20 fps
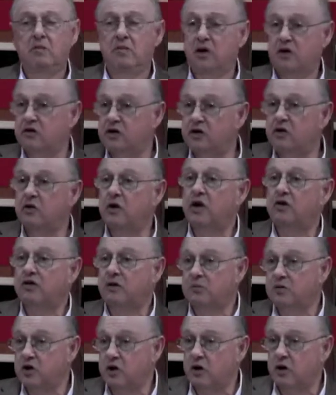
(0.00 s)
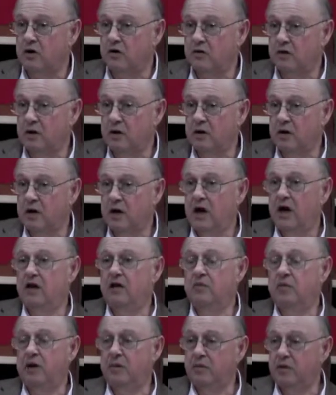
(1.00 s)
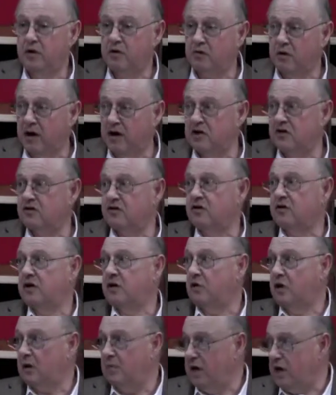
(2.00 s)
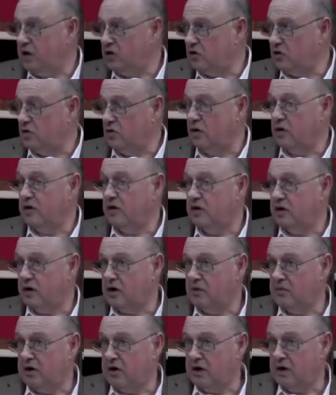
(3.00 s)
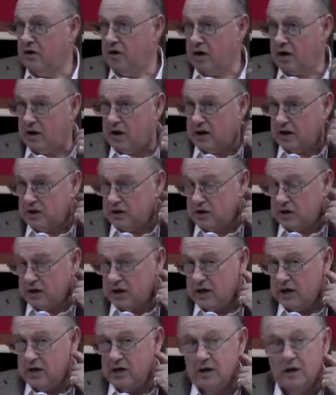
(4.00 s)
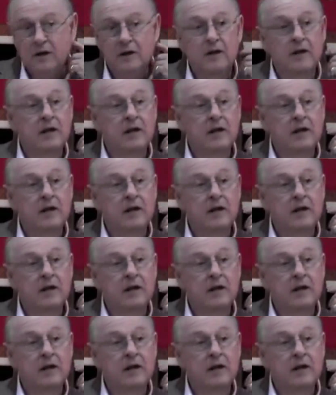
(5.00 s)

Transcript: Because you do get some turnover. And the people you register, you want to make sure that they're going to be there on election day.